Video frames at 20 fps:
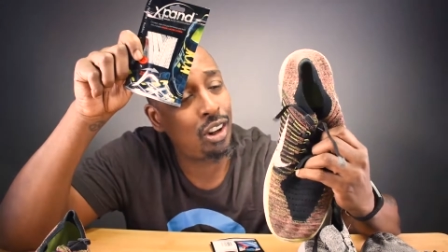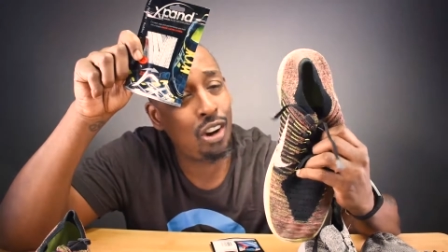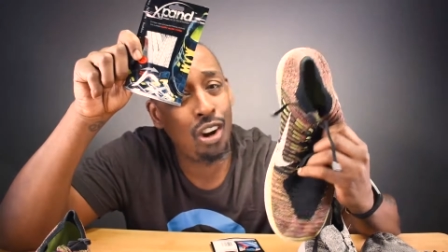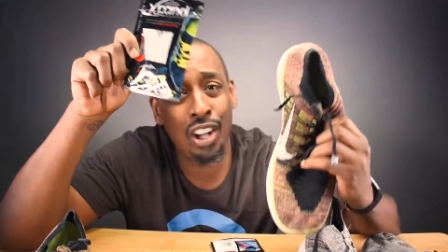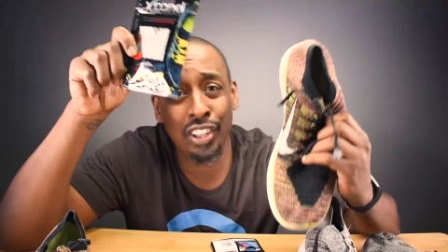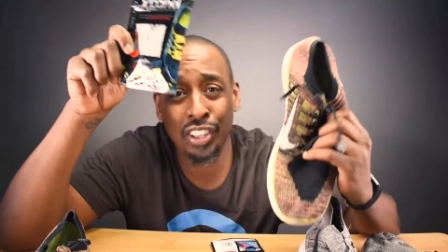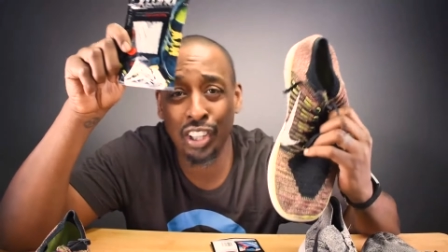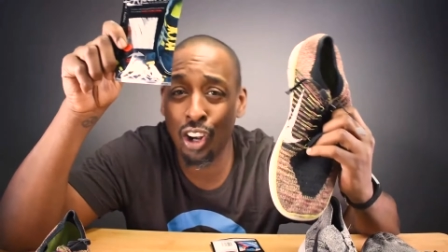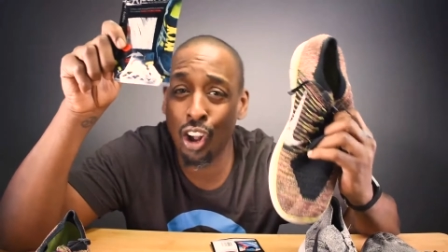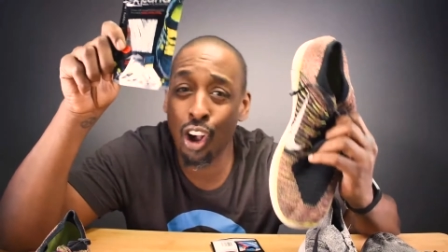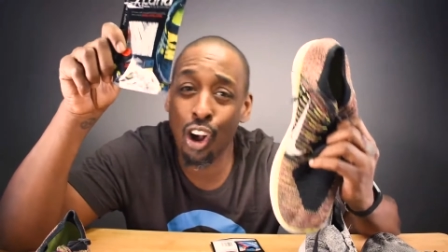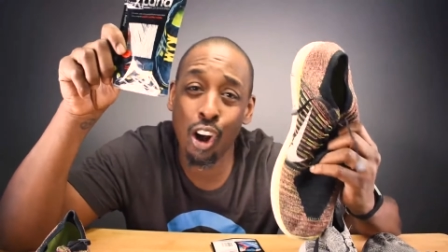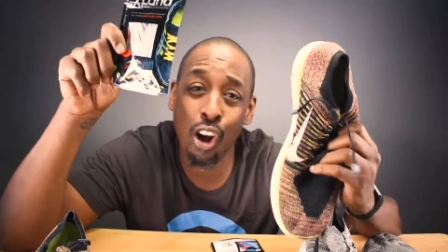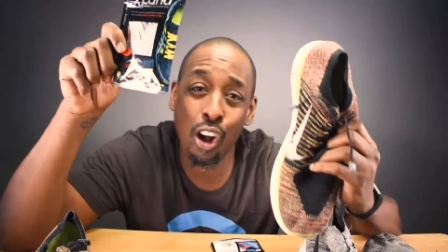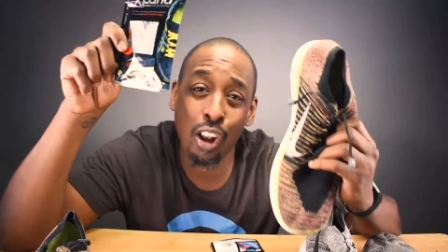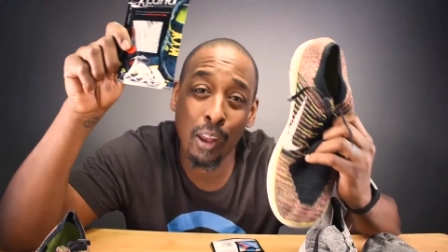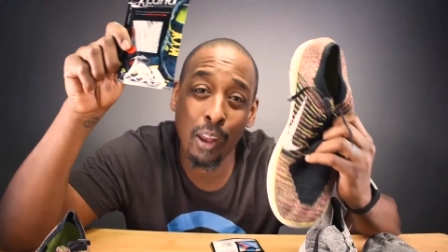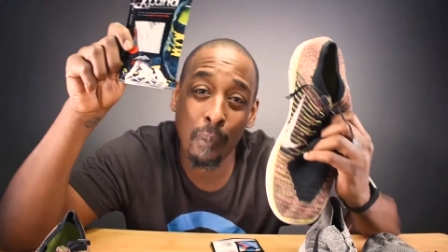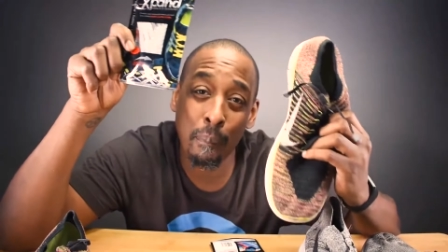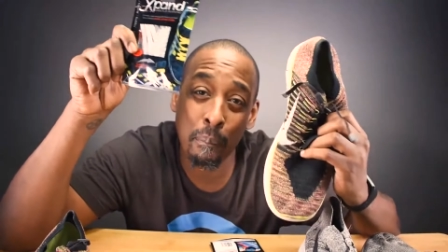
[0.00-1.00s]
Or is it
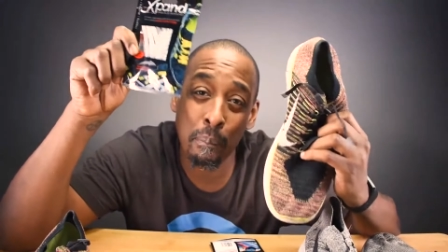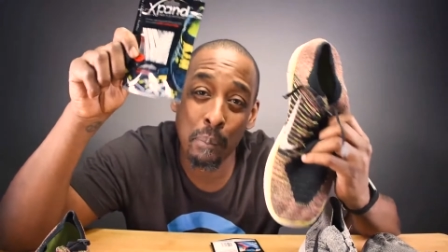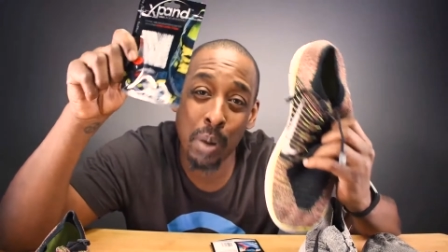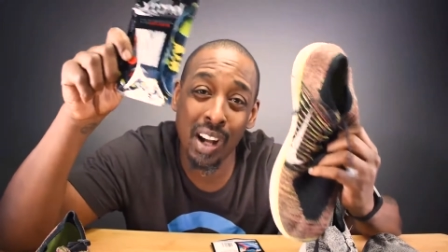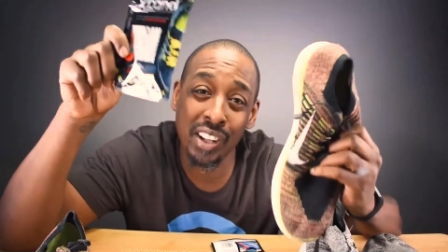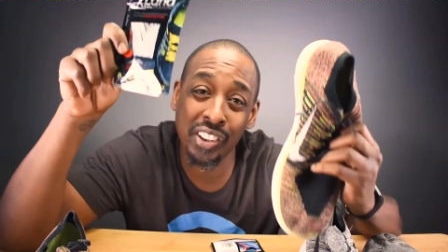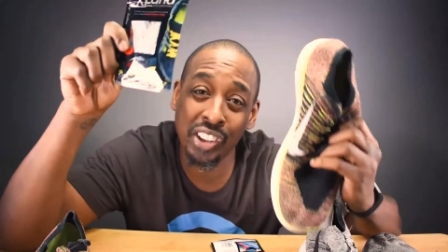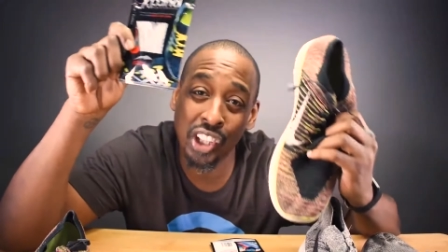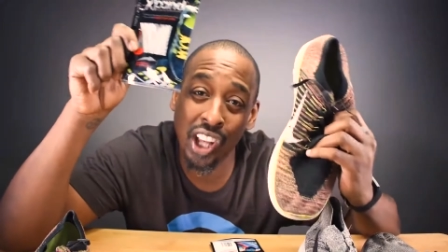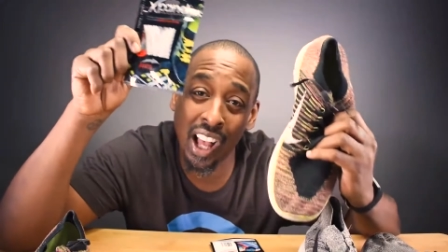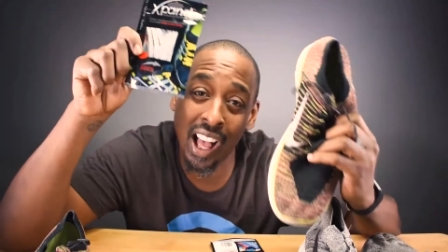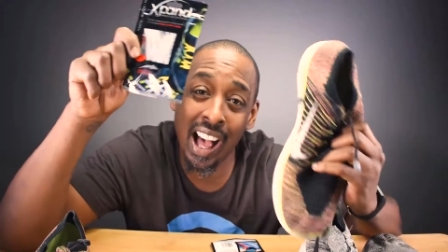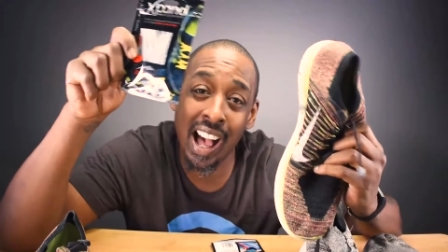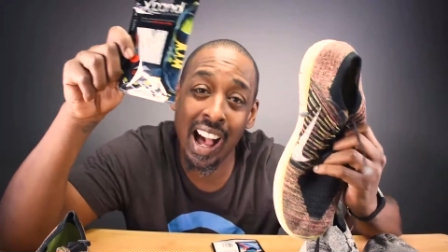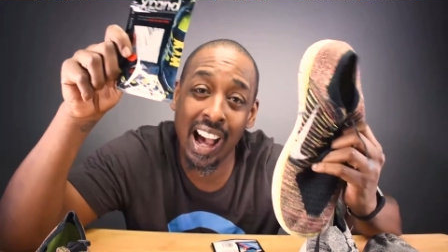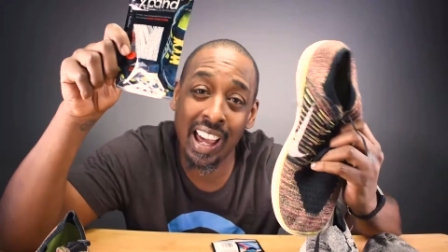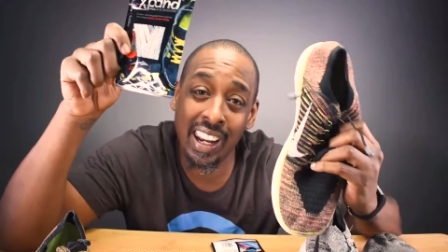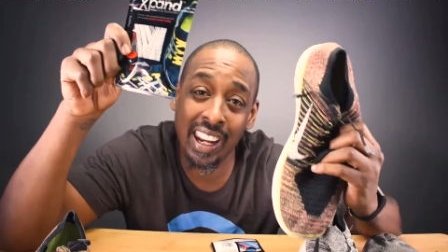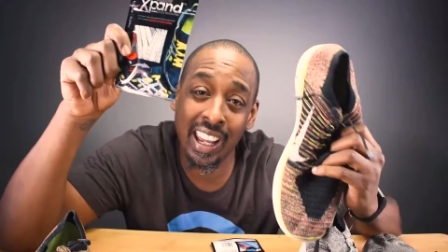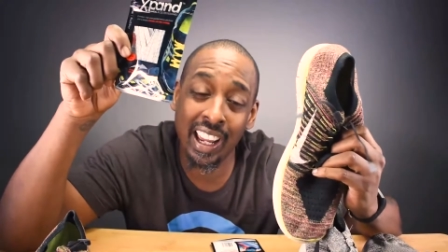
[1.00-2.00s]
all a bunch of
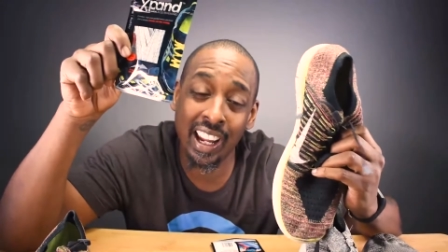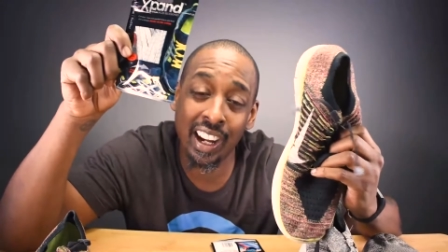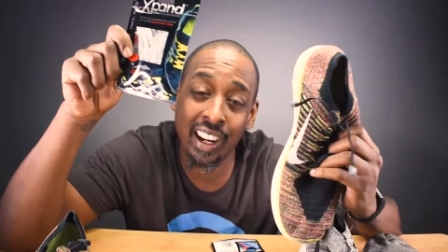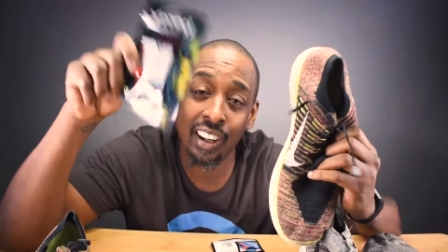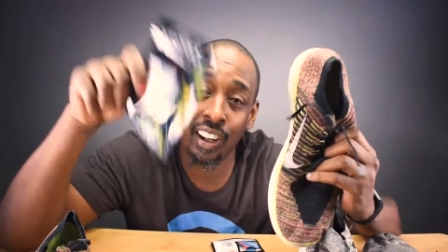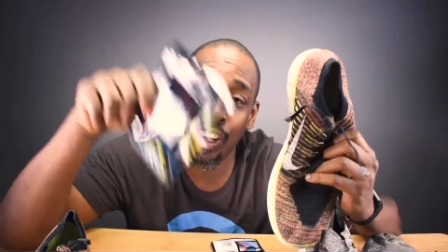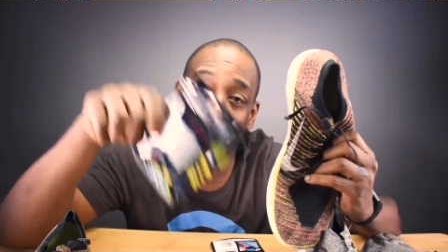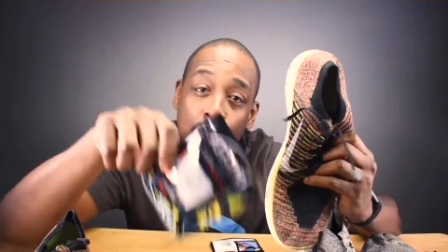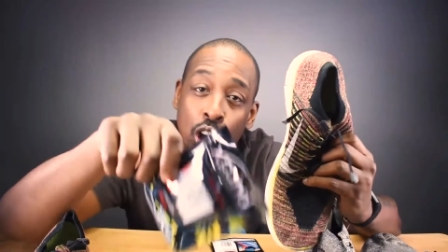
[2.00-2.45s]
hot air?